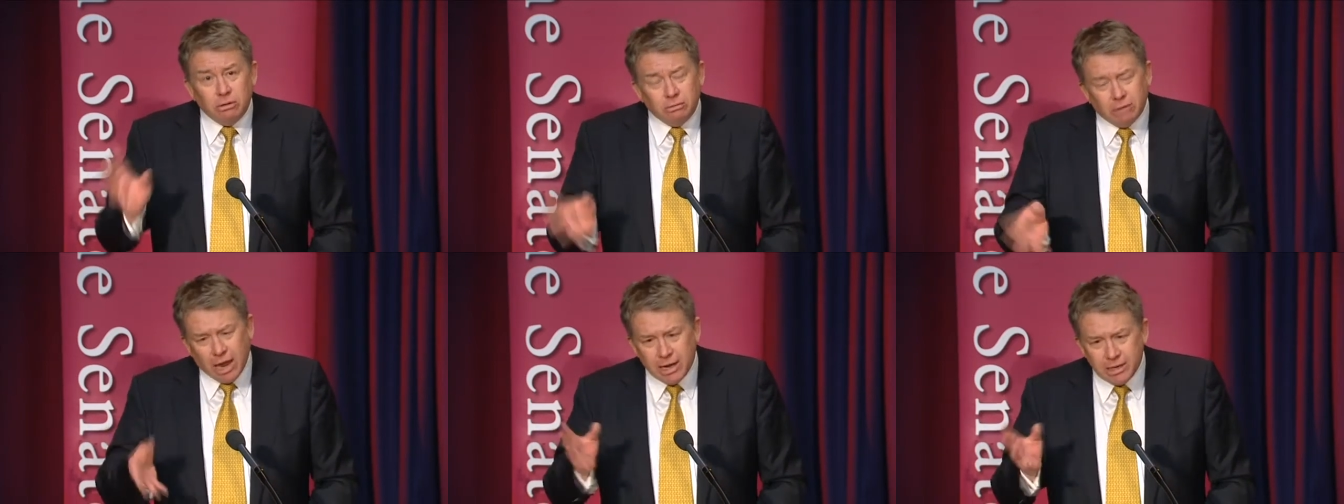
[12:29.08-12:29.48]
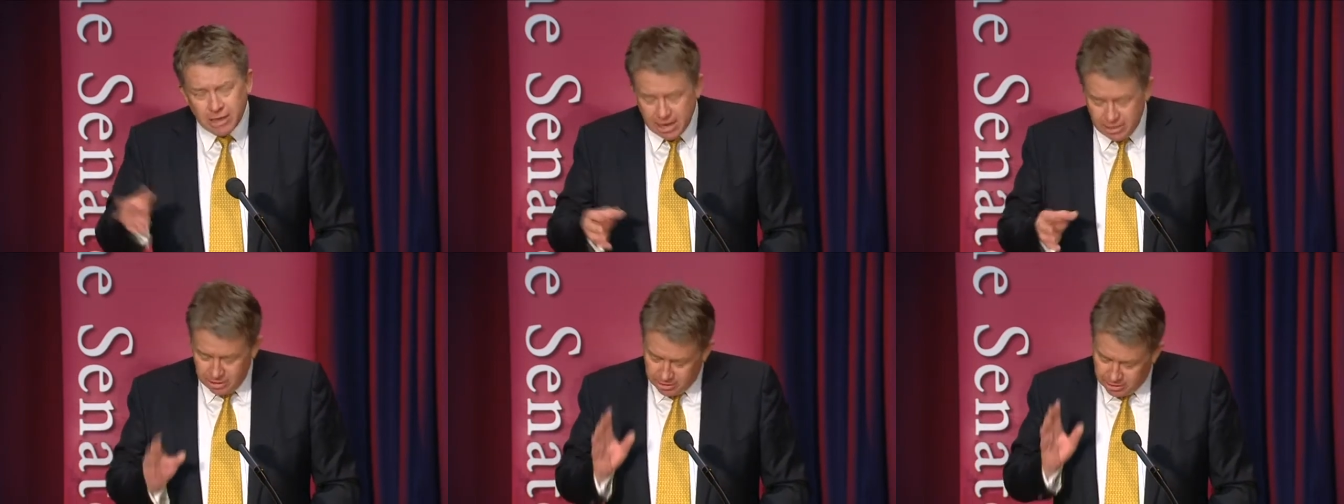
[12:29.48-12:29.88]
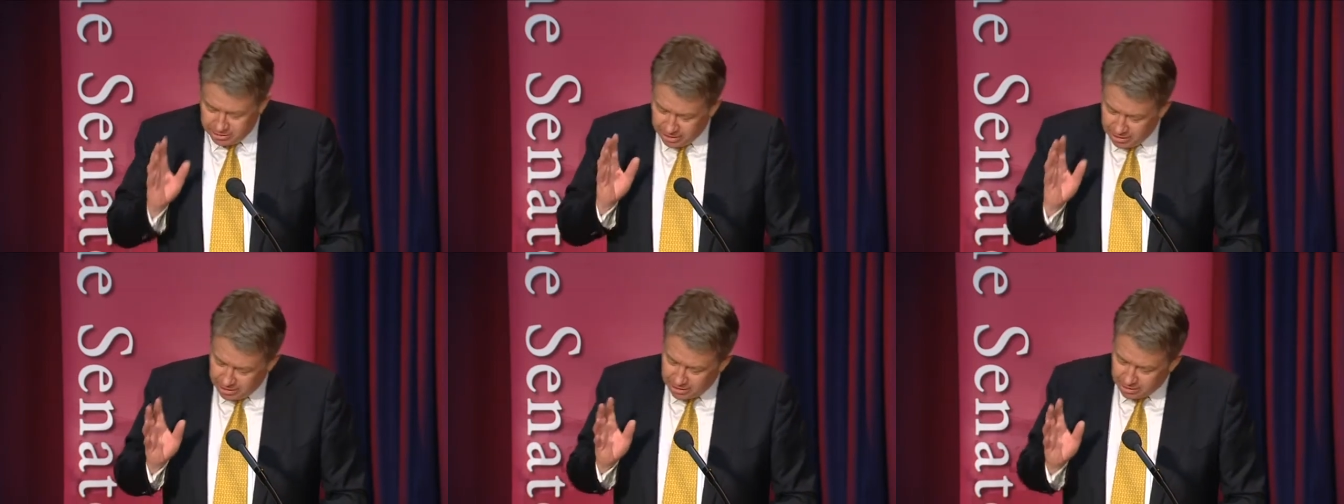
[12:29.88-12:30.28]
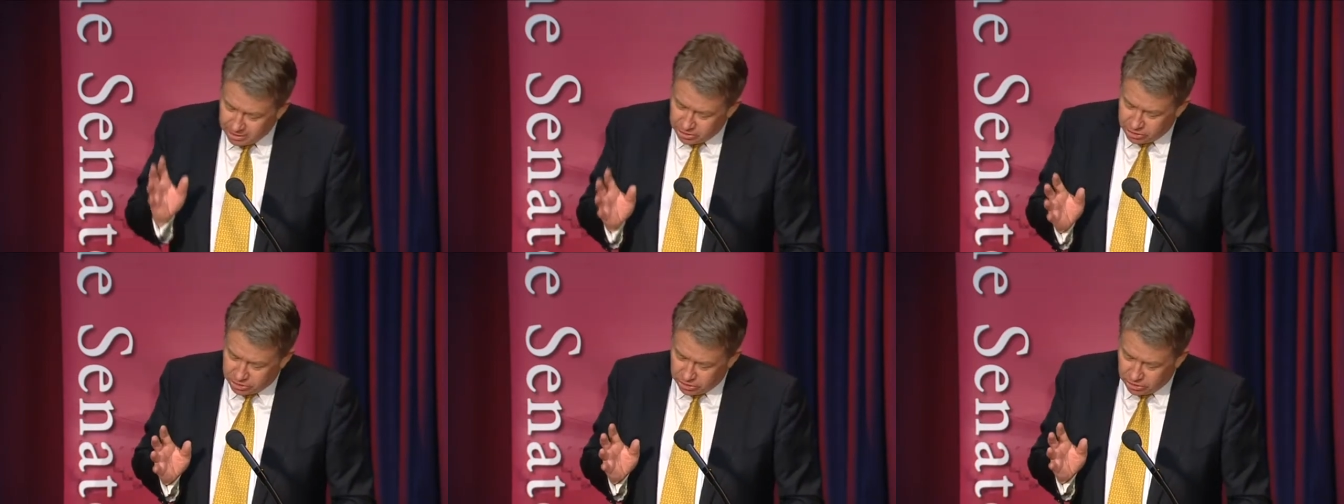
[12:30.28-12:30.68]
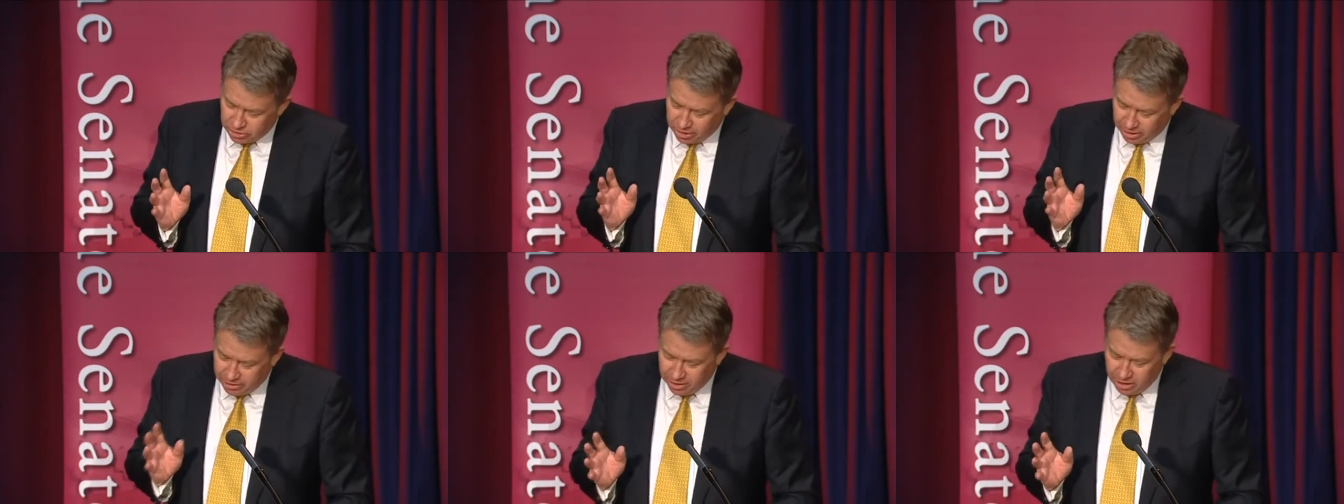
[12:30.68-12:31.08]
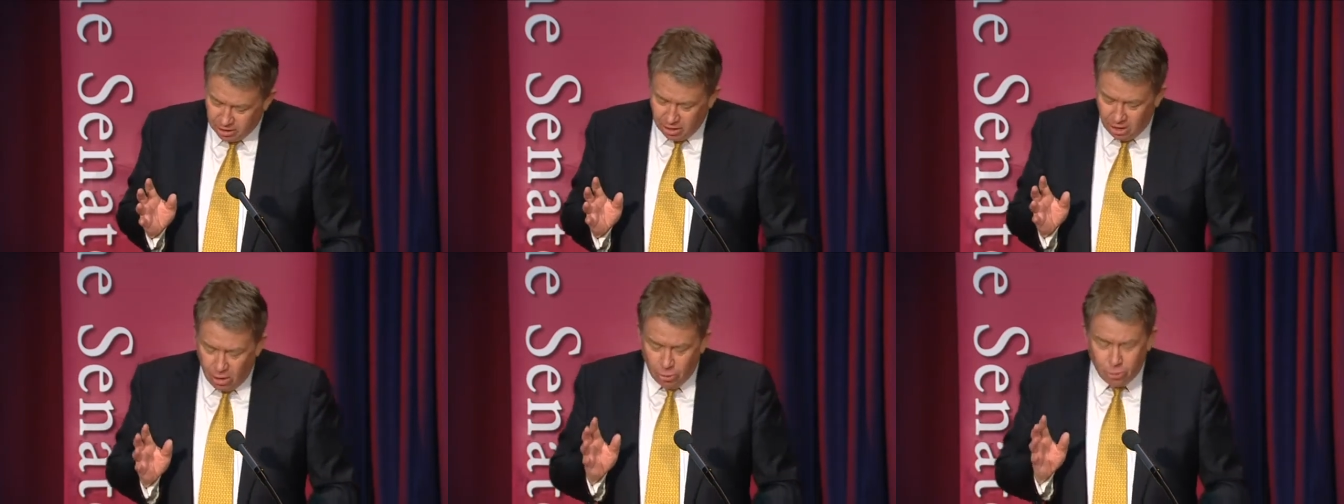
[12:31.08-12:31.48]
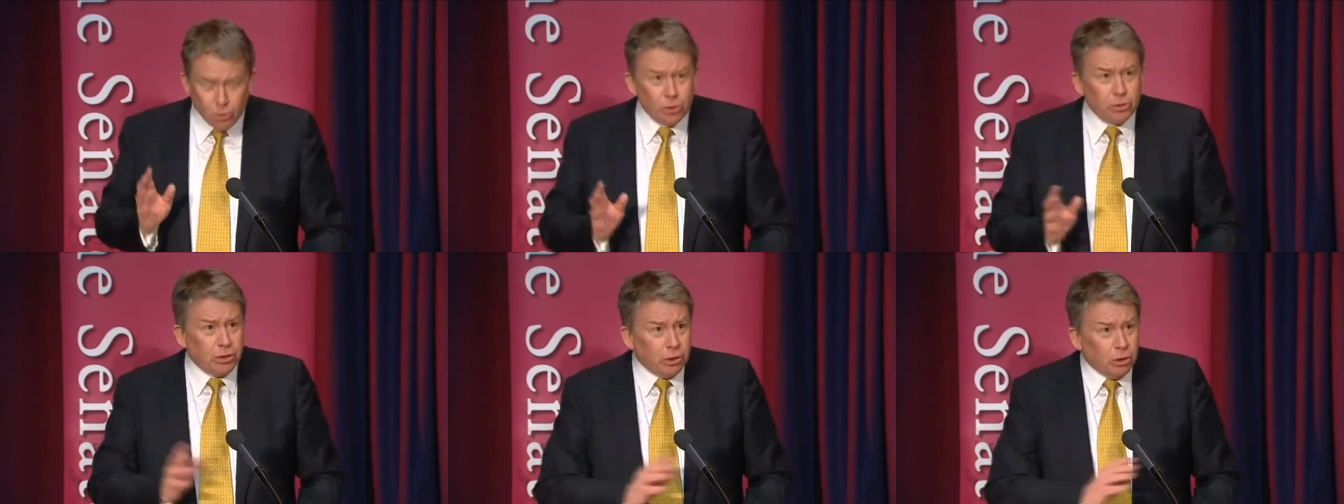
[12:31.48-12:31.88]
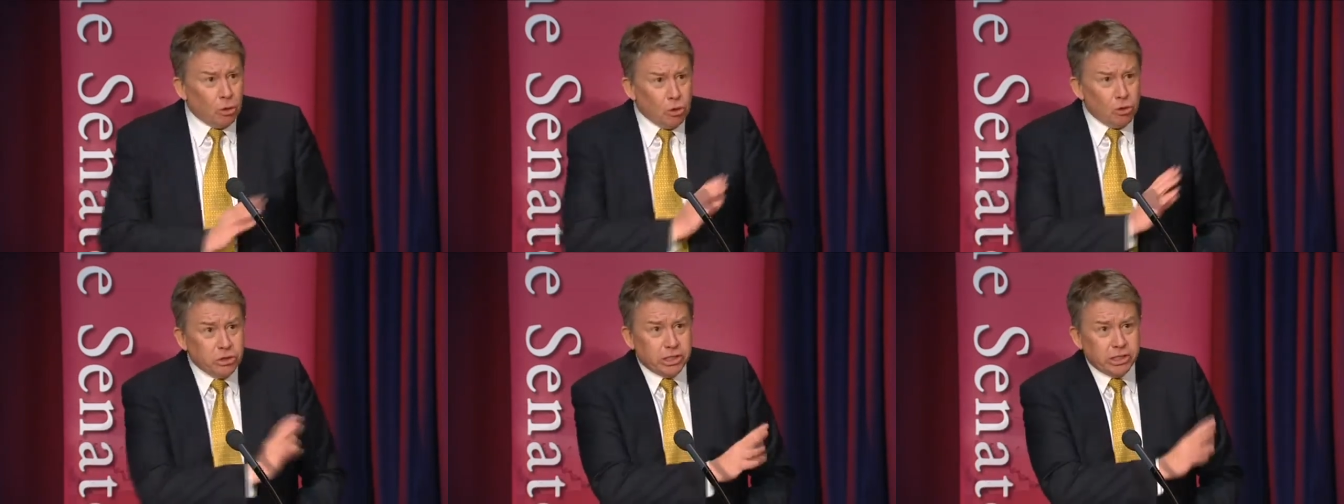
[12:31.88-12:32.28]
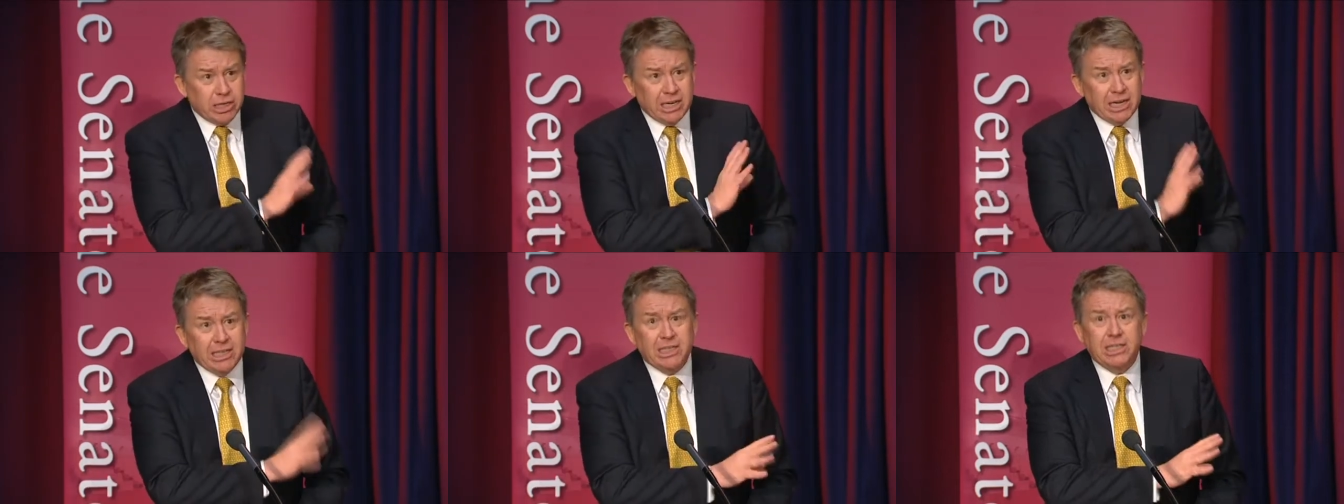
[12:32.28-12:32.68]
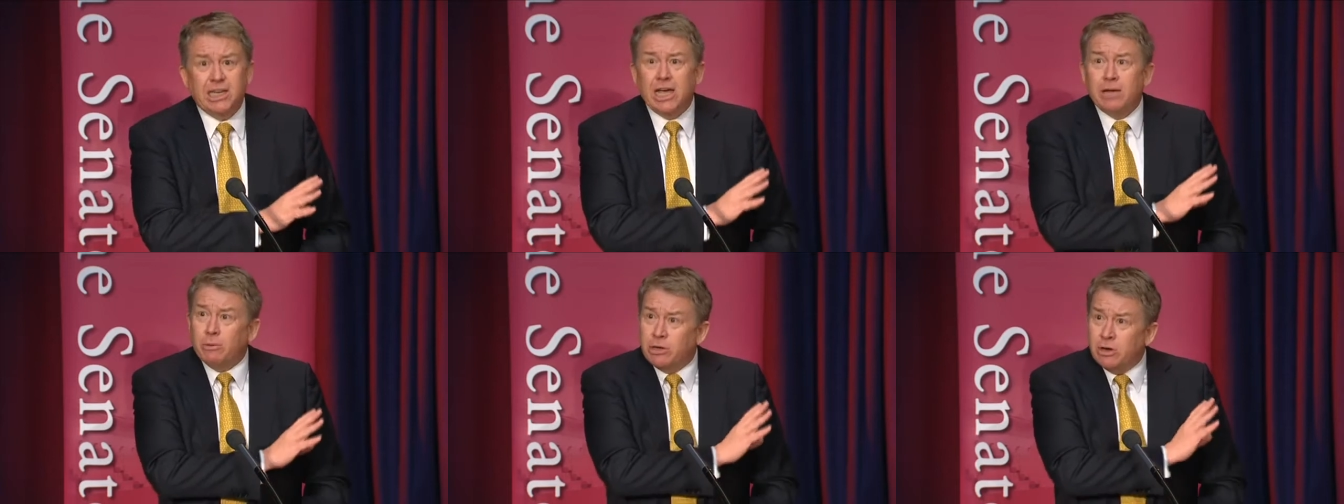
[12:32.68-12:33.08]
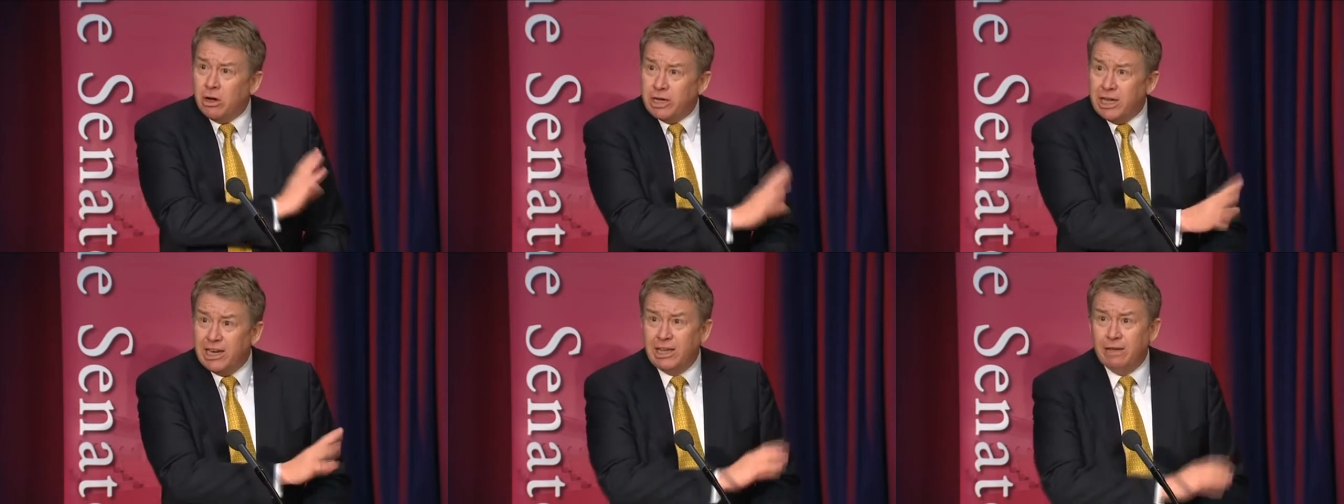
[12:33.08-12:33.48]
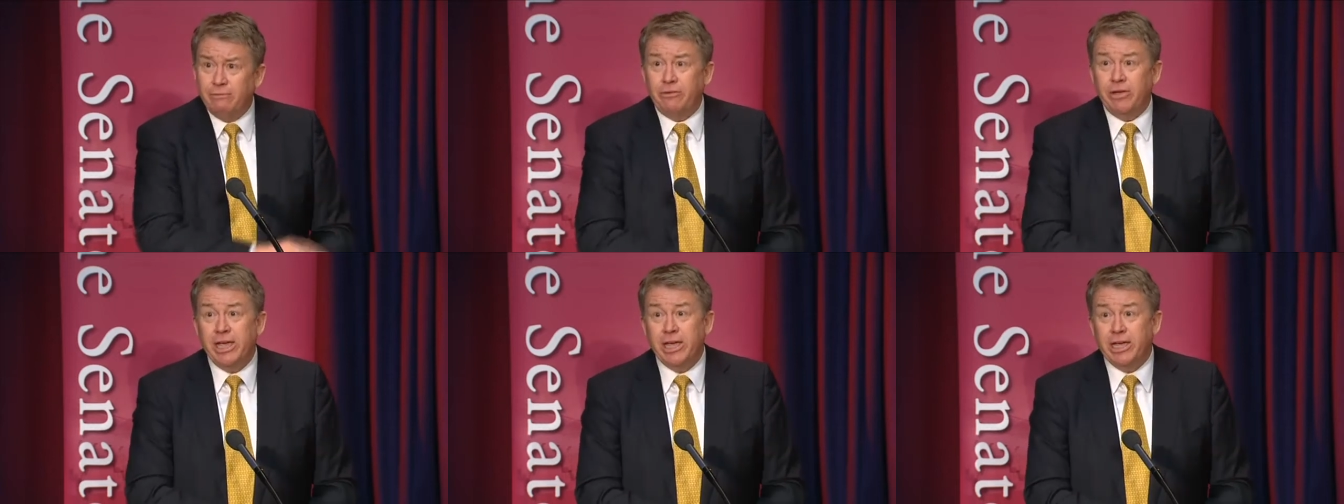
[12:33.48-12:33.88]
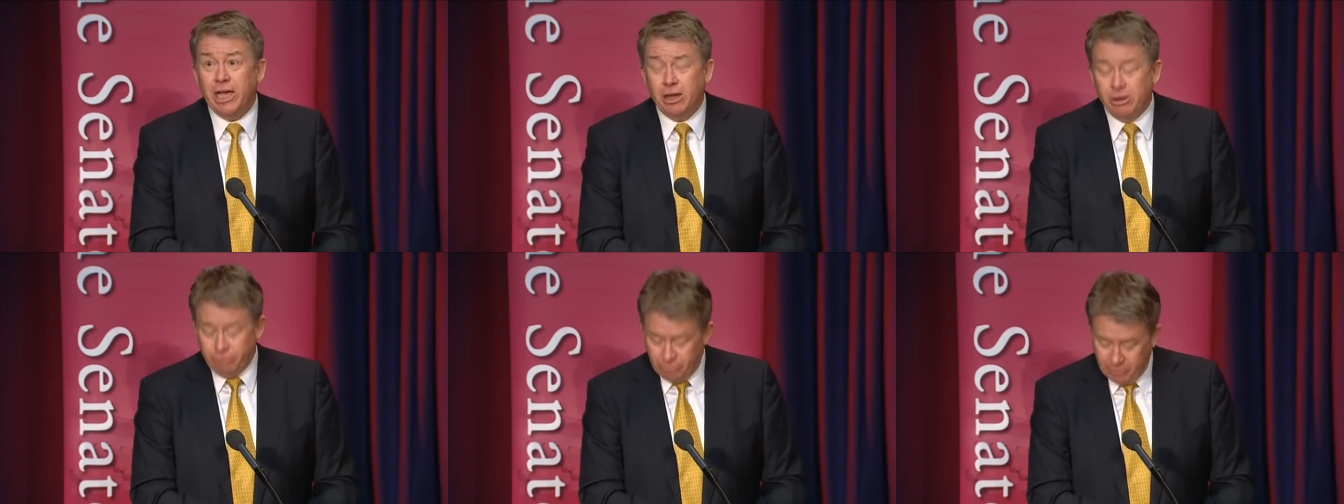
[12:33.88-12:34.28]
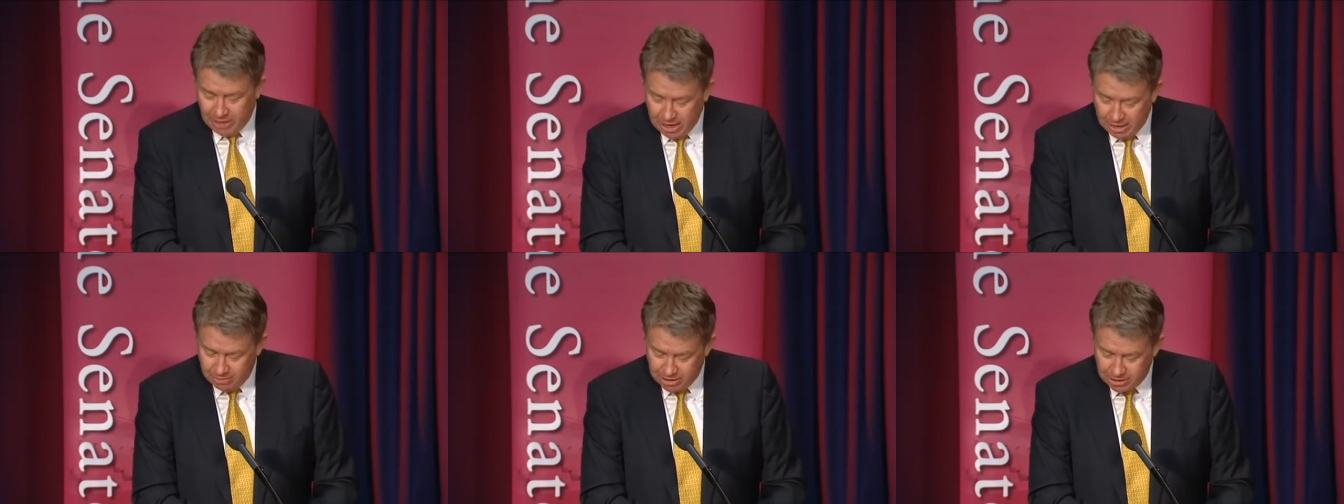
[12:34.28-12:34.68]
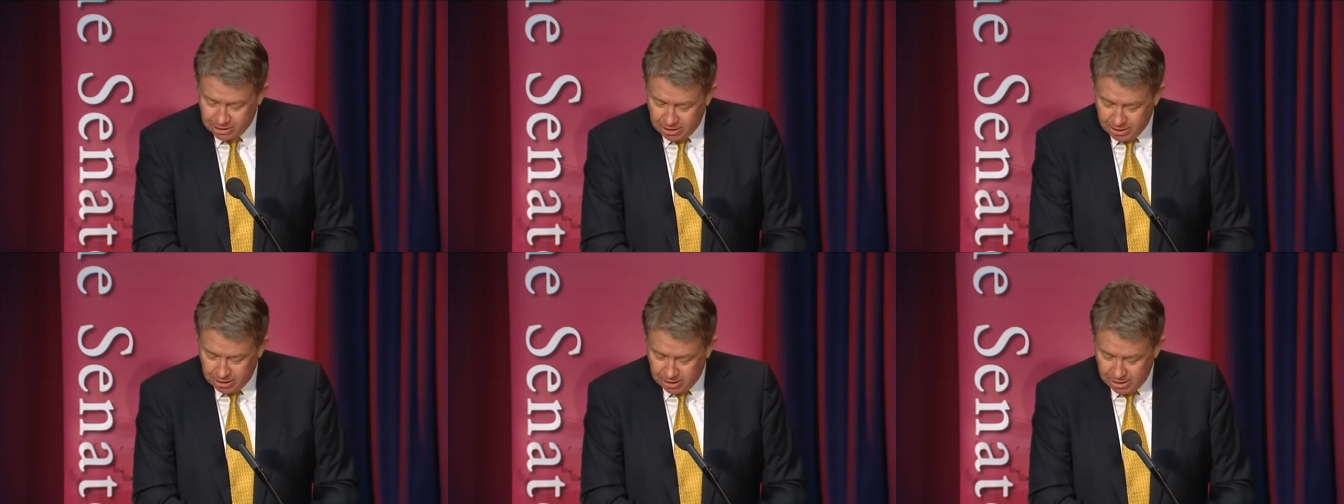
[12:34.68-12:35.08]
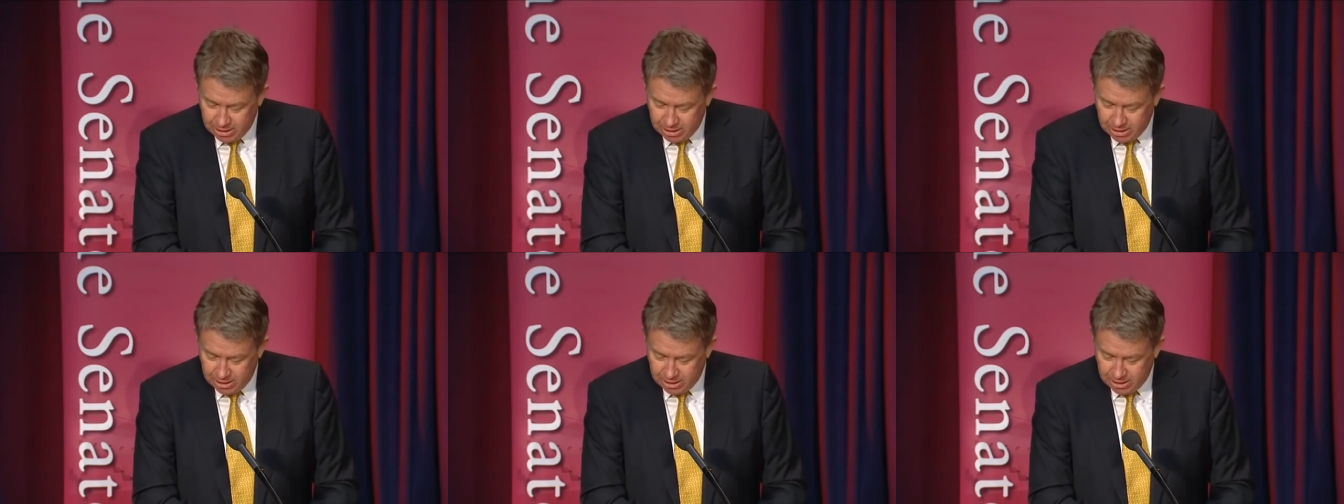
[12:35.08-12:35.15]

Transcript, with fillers: and, and the senator concerned, I think, thought that the horses in his state were not getting a fair go from the ABC.